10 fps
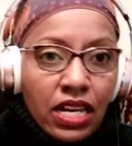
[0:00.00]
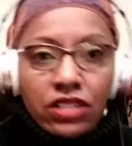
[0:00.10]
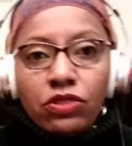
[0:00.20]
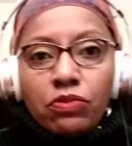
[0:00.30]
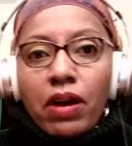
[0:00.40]

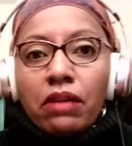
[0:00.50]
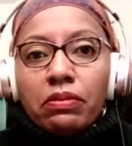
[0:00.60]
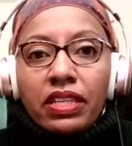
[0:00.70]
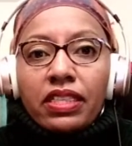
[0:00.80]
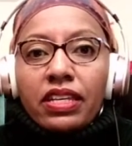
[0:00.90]
and you
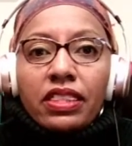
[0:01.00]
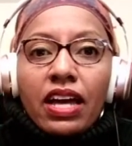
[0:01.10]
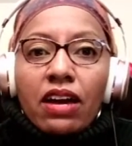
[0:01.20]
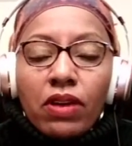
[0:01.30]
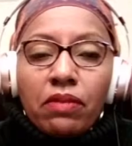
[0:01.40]
probably think
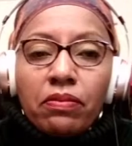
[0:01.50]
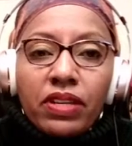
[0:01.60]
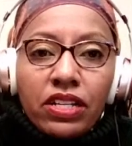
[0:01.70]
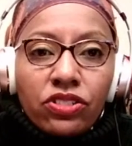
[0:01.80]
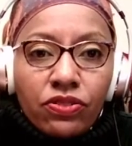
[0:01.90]
that way
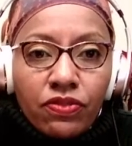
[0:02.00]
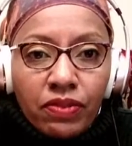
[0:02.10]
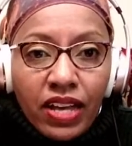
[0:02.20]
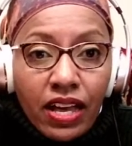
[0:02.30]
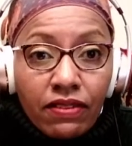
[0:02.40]
because you're from
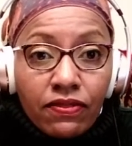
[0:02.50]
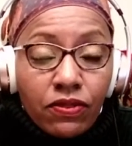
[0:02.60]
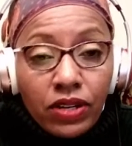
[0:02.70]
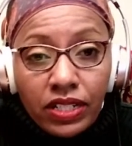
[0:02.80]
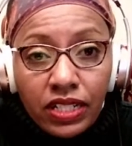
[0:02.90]

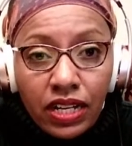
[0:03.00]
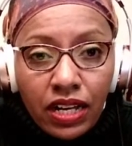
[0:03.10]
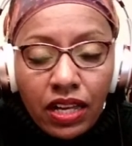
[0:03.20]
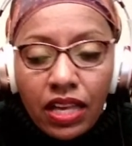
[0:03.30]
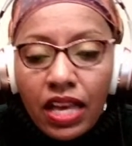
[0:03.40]

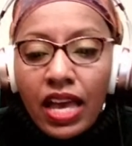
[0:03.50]
California,